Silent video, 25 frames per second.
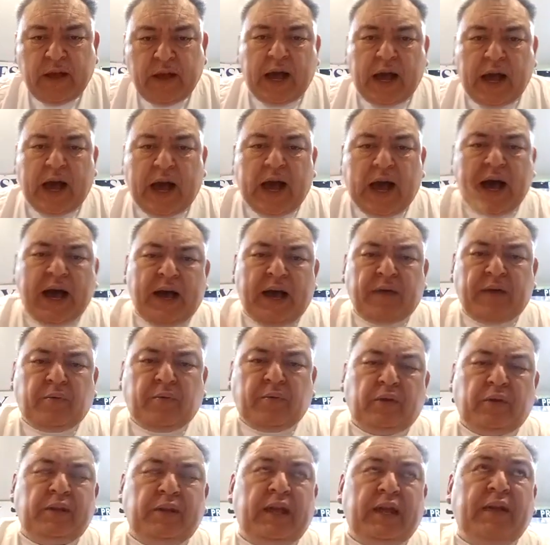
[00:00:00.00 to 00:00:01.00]
I
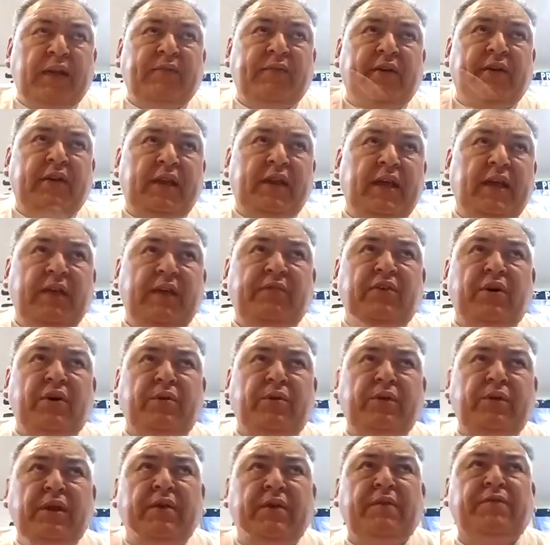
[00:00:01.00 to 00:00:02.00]
will never leave you. I
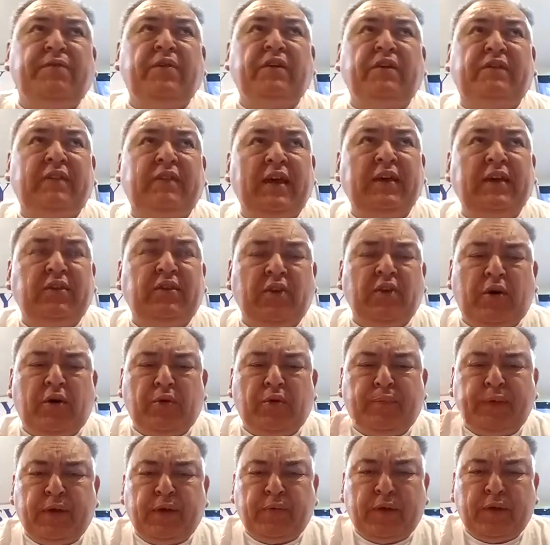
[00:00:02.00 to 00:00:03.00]
will never forsake you. I will
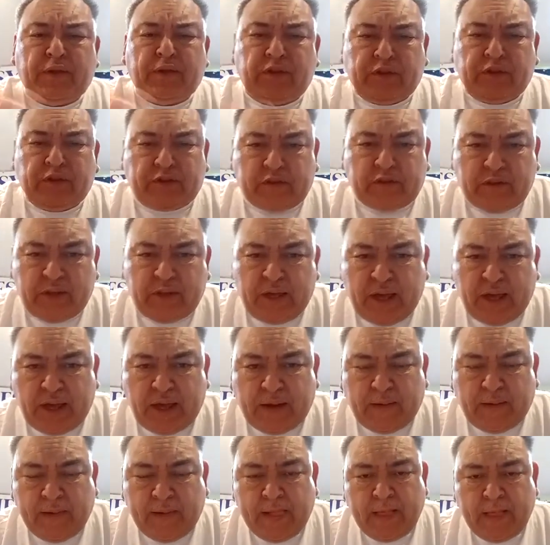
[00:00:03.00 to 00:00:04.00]
be mm-hmm. with you to the
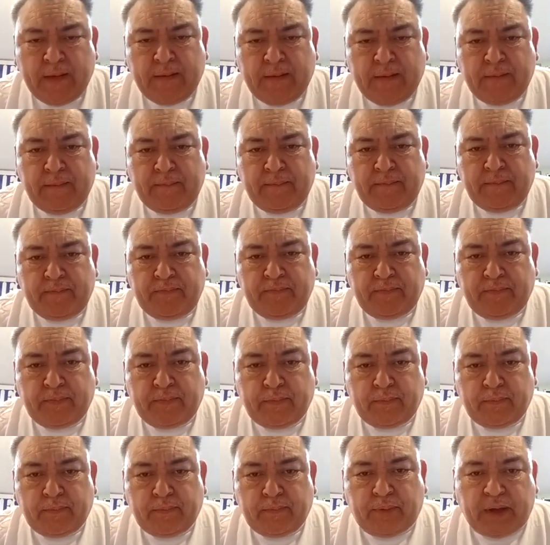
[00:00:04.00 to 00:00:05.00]
end.
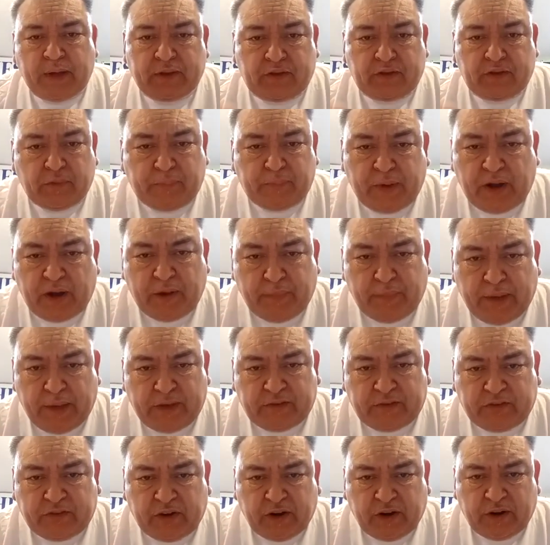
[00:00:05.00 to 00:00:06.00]
But you yeah. better
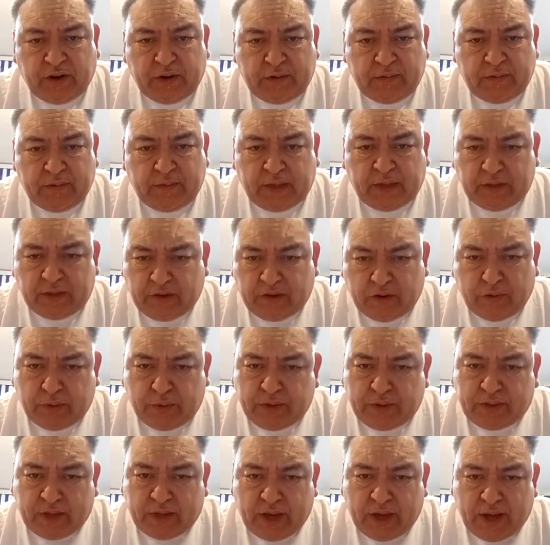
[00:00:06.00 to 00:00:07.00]
make sure that you're
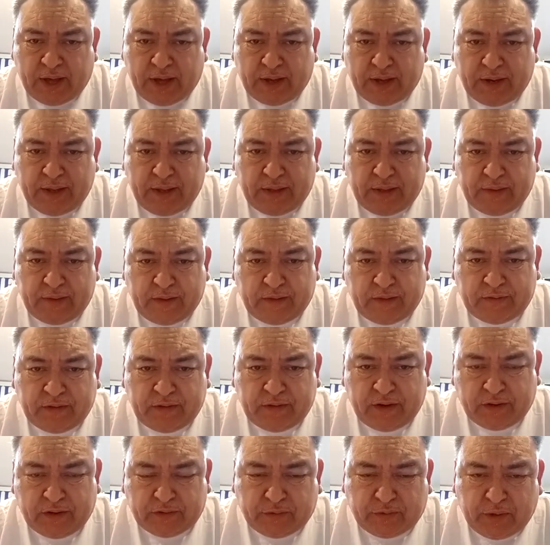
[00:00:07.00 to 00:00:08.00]
with God in this
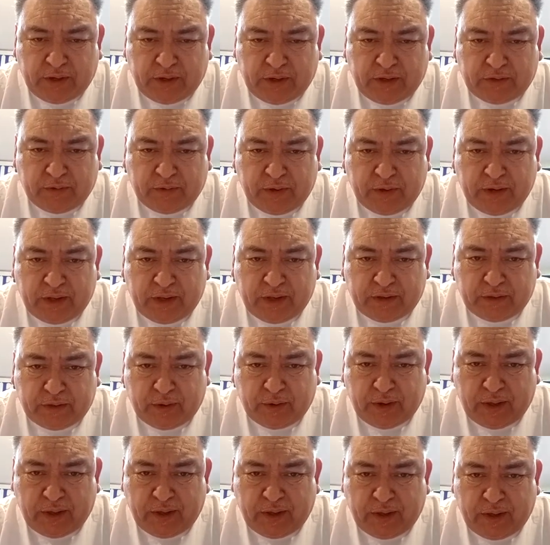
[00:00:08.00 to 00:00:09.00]
year yes.
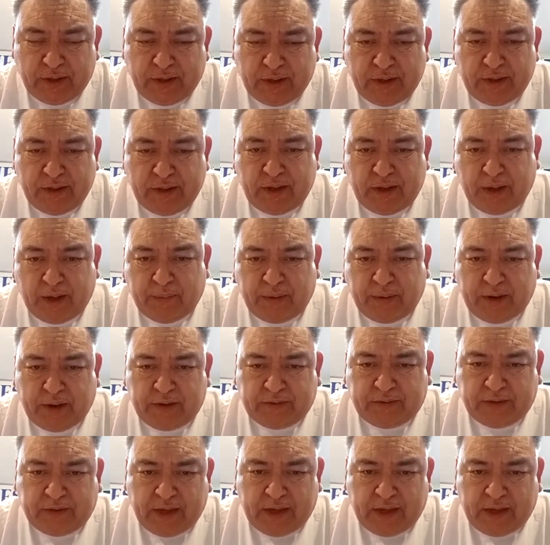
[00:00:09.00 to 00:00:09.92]
2023. How many yes.